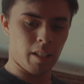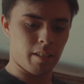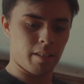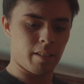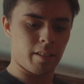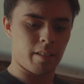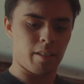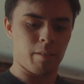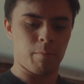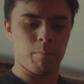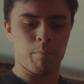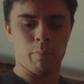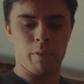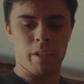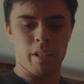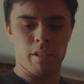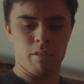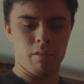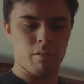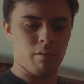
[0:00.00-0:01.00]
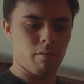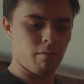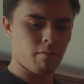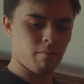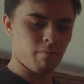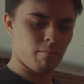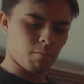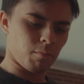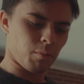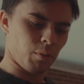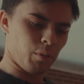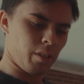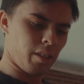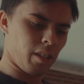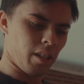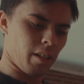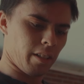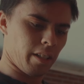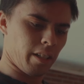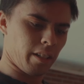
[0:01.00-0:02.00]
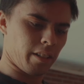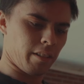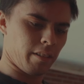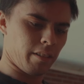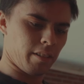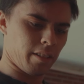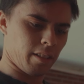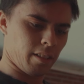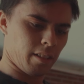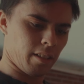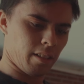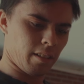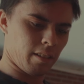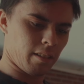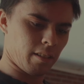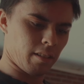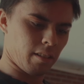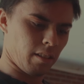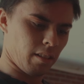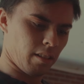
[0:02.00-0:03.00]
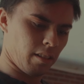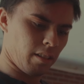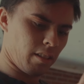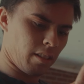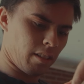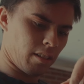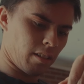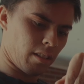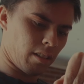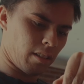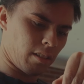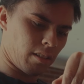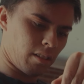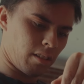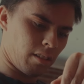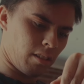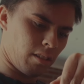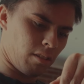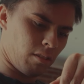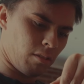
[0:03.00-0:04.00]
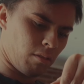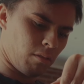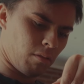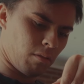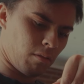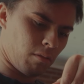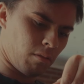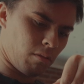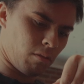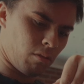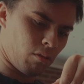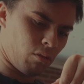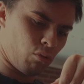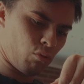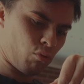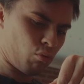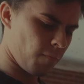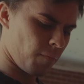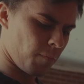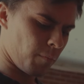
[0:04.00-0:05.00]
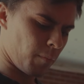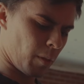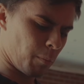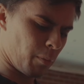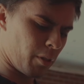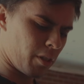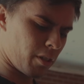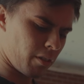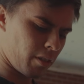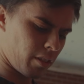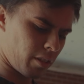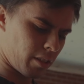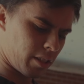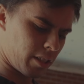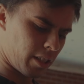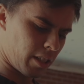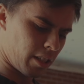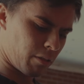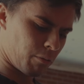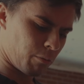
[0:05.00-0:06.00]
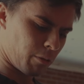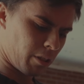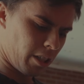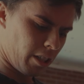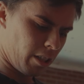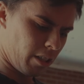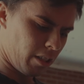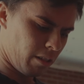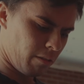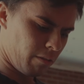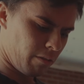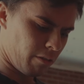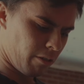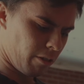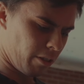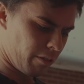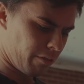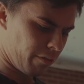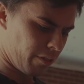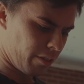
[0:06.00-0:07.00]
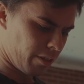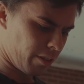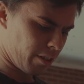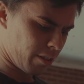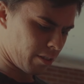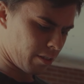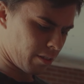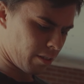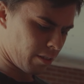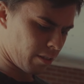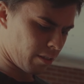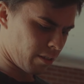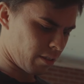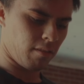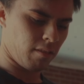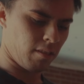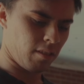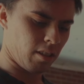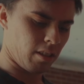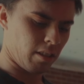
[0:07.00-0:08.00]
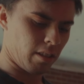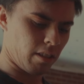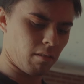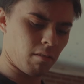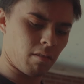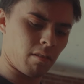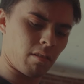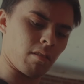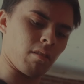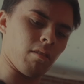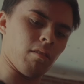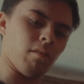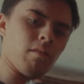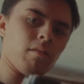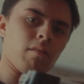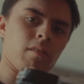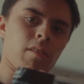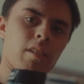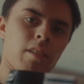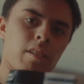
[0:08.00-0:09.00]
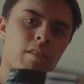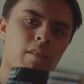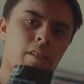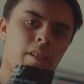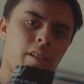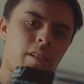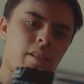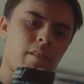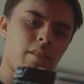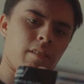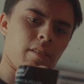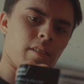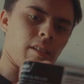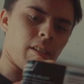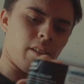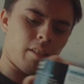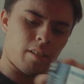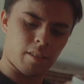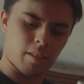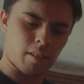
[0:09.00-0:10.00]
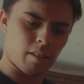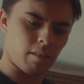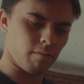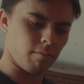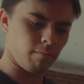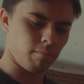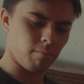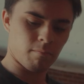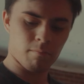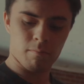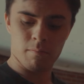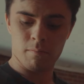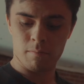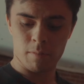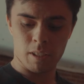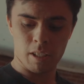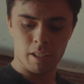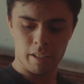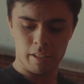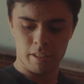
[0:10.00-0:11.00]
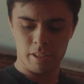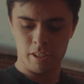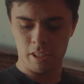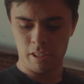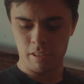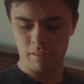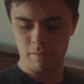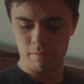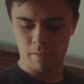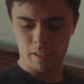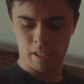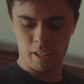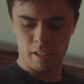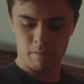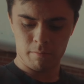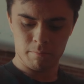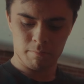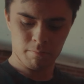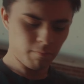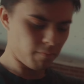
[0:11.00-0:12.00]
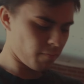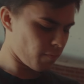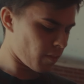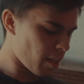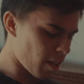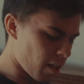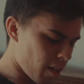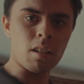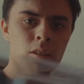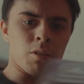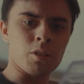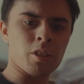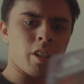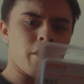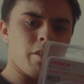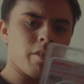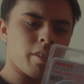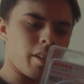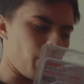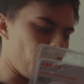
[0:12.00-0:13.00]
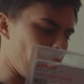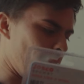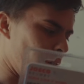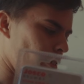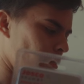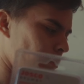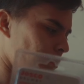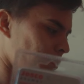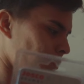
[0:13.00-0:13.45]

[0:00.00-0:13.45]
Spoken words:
thing's like brand new. We'll see how that goes, I guess. I think it says to use, I'm pretty sure you gotta sand 180 grit first. I think, oh, that's cool. It's got like a size guide sheet thing. I'll try to use that wheel